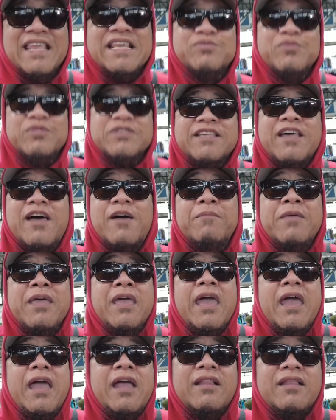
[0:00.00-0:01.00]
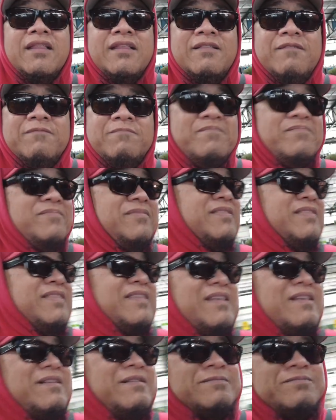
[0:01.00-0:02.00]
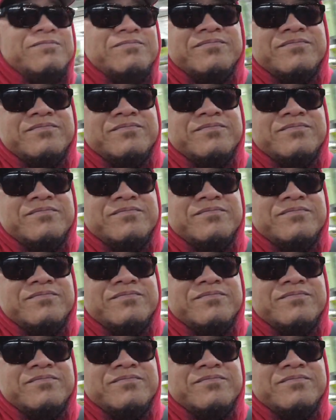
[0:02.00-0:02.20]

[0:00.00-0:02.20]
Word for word: That's what's up. There's and a word called like um,